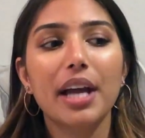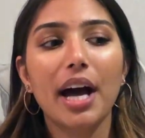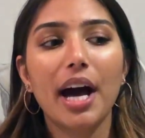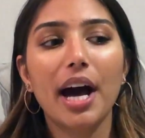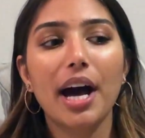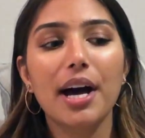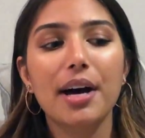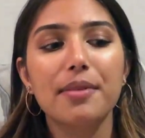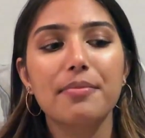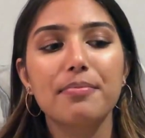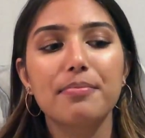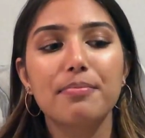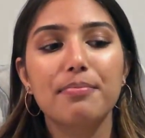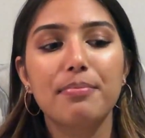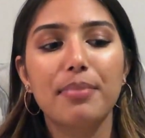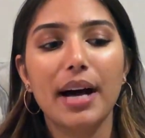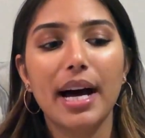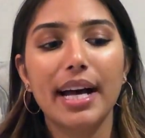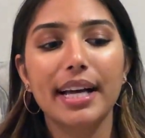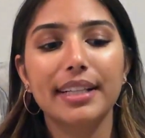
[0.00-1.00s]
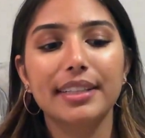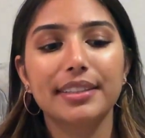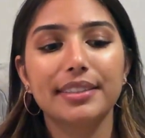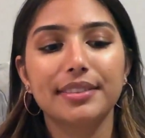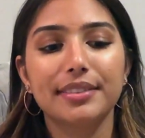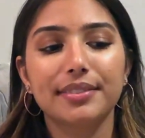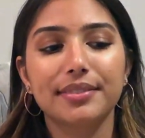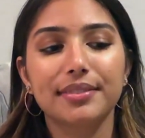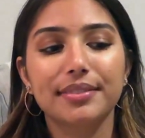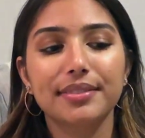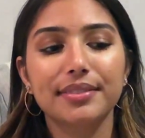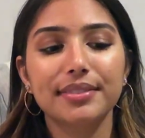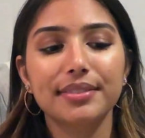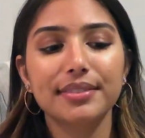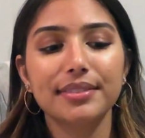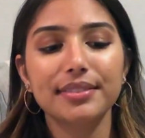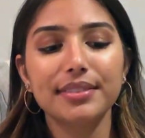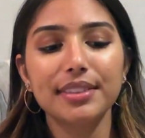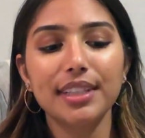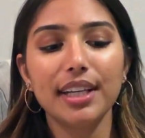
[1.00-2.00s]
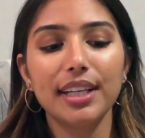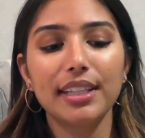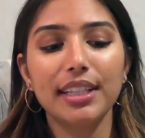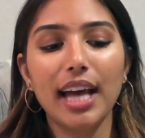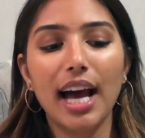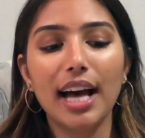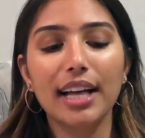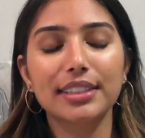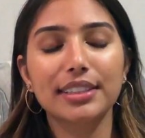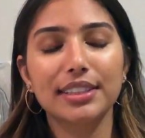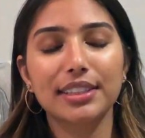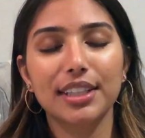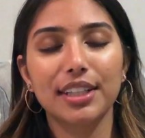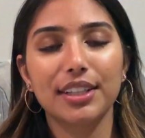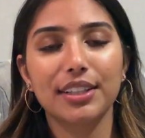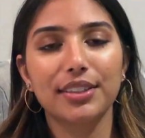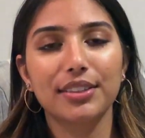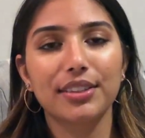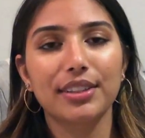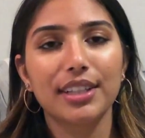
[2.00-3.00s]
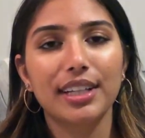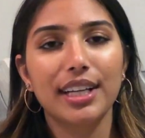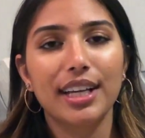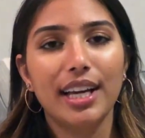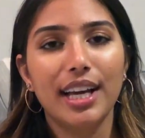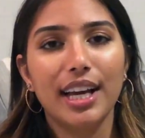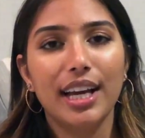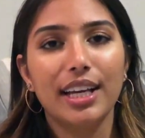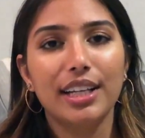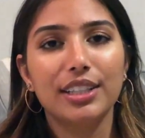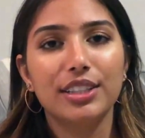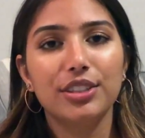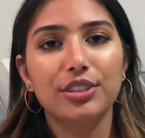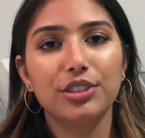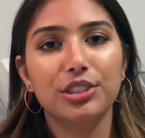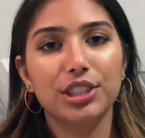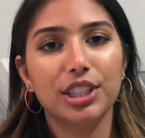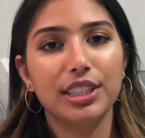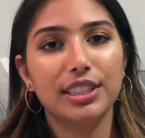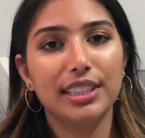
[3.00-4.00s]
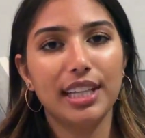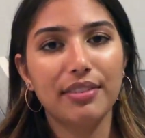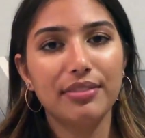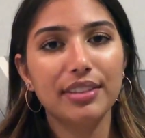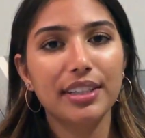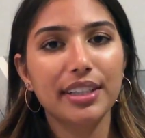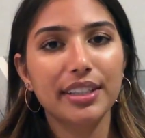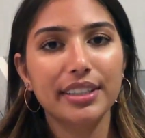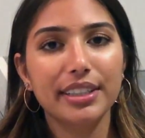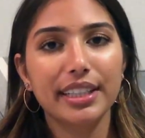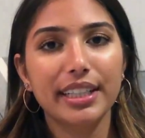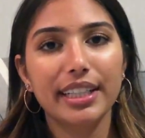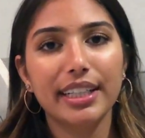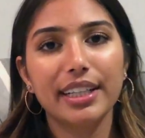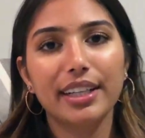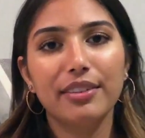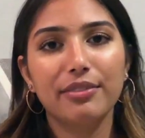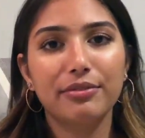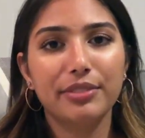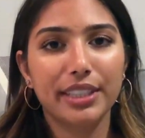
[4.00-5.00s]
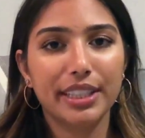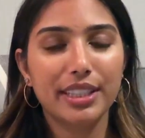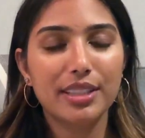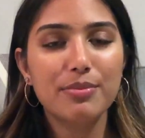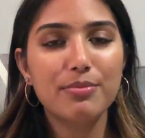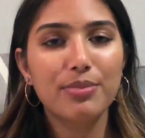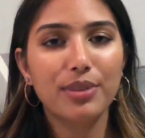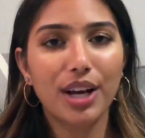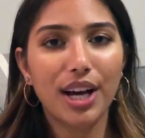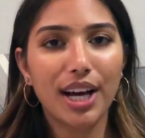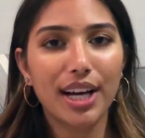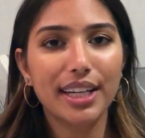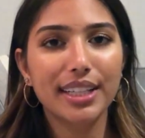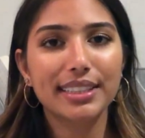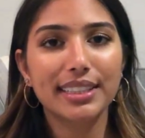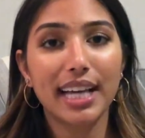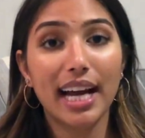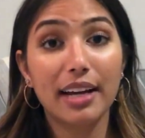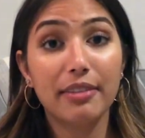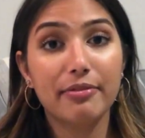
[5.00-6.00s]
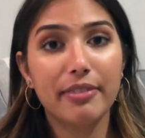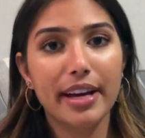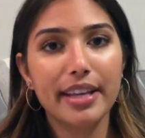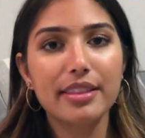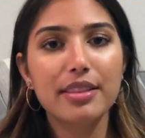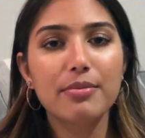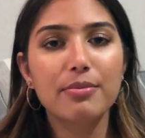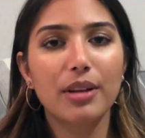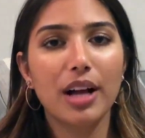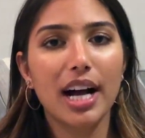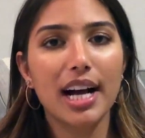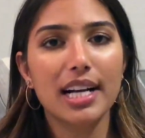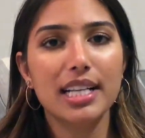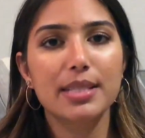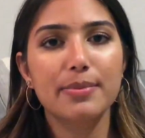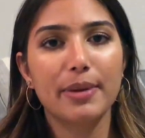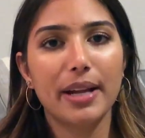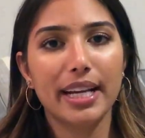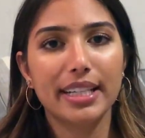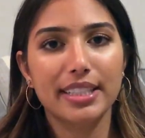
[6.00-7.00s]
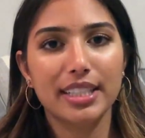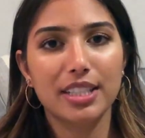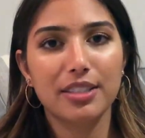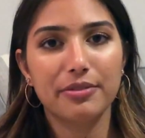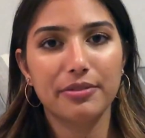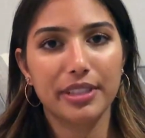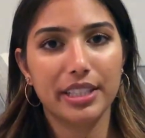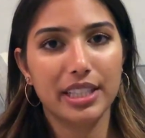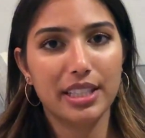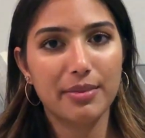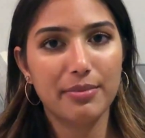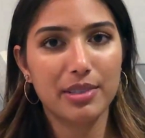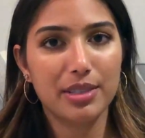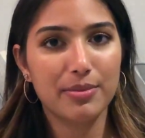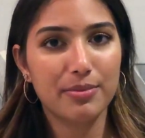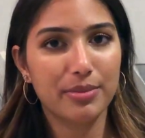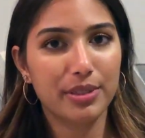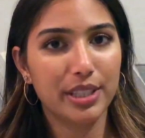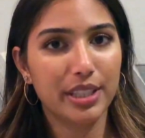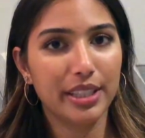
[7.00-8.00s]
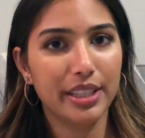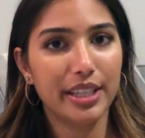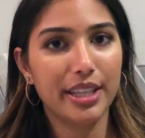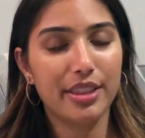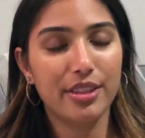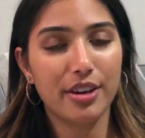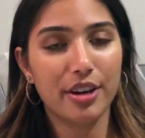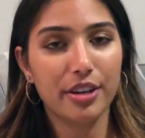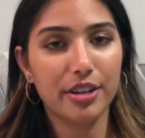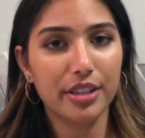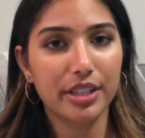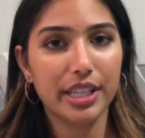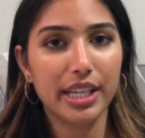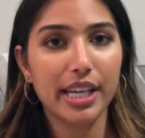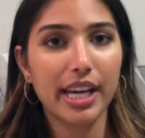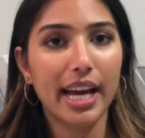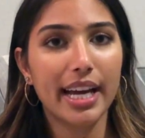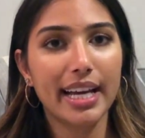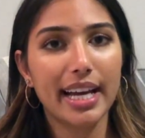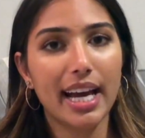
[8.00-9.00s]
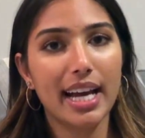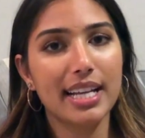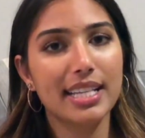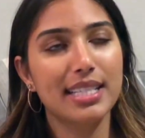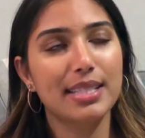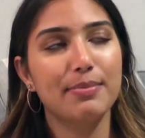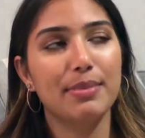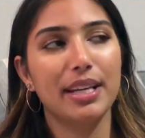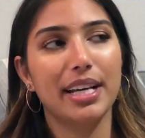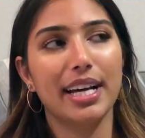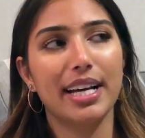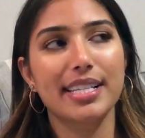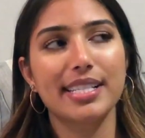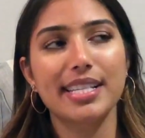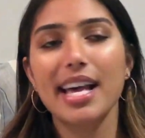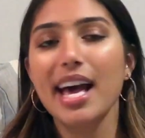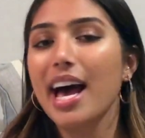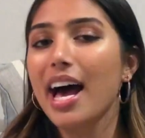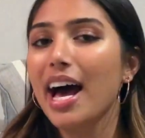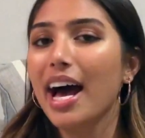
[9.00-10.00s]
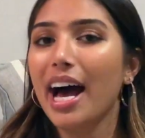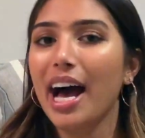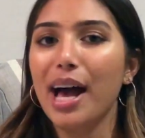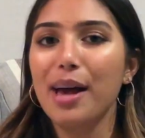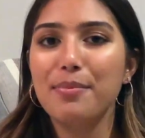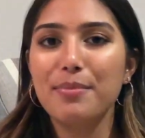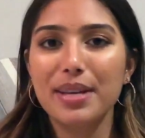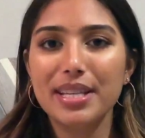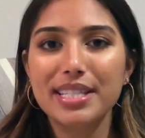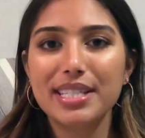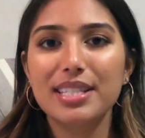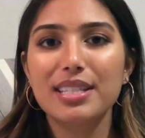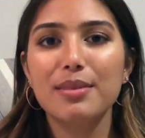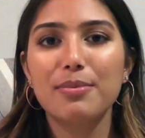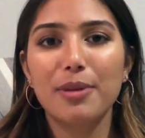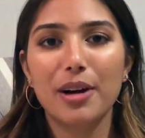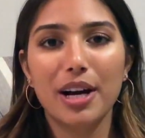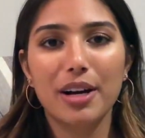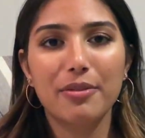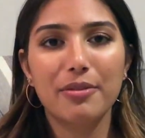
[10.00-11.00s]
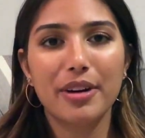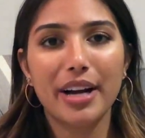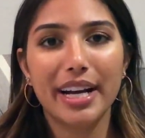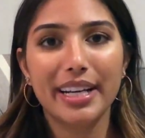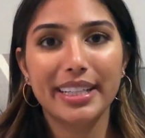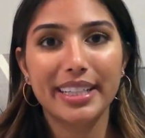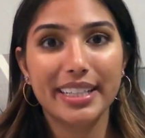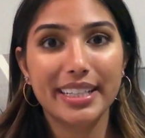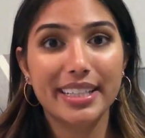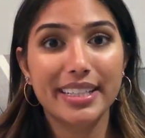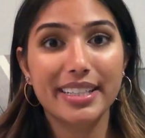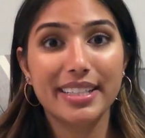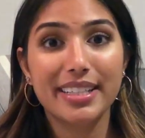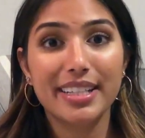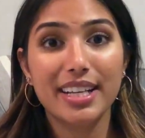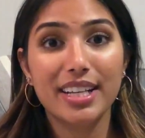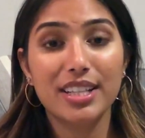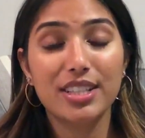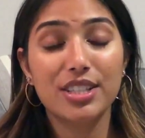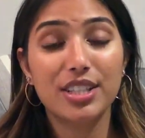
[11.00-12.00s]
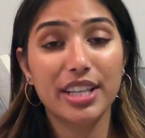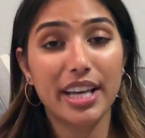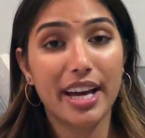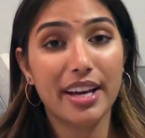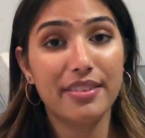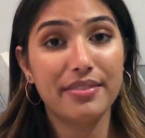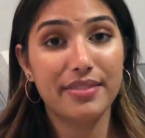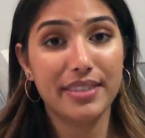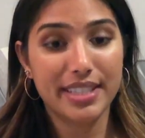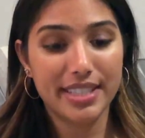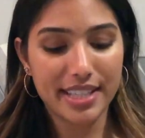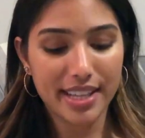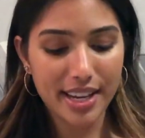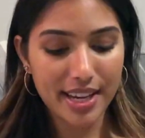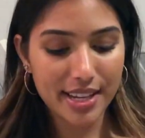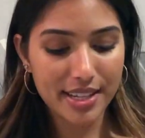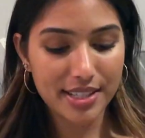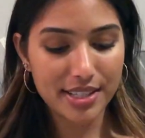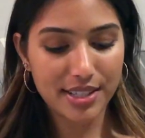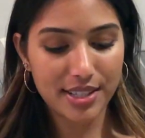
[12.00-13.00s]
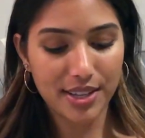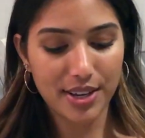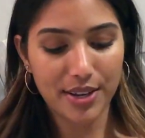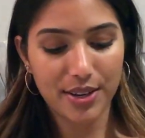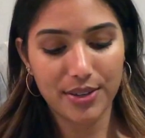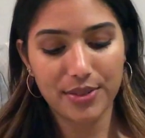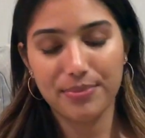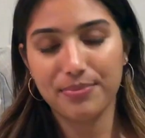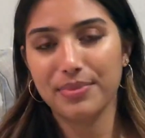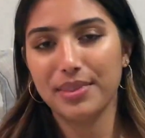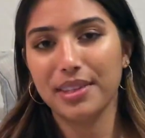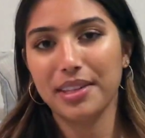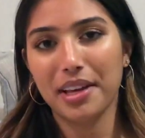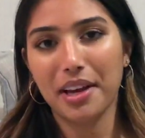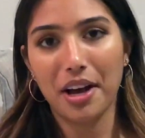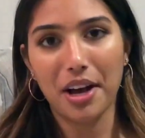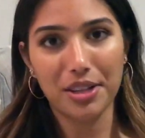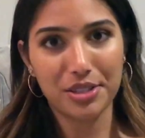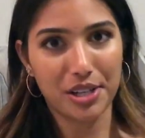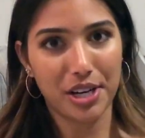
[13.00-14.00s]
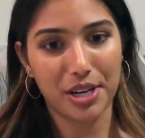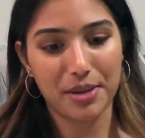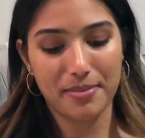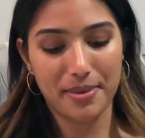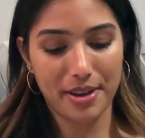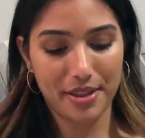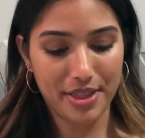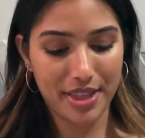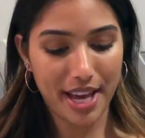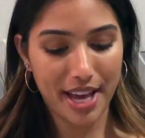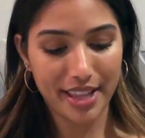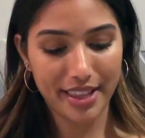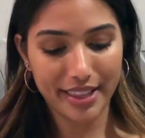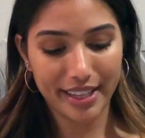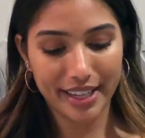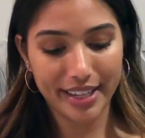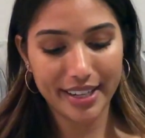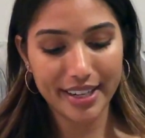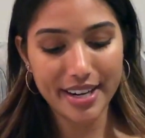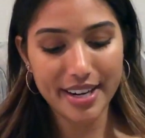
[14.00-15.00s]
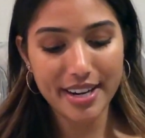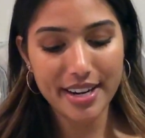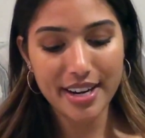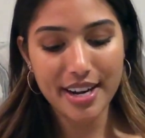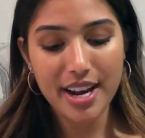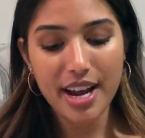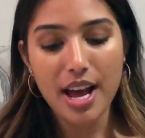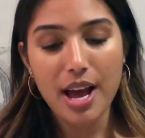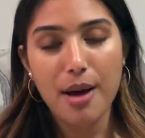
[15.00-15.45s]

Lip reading: But yeah, so you should definitely read the blogs. I read the blogs, but I didn't read them completely thoroughly, I guess, because I missed the part where I needed to get a visa, so I'll talk about that later.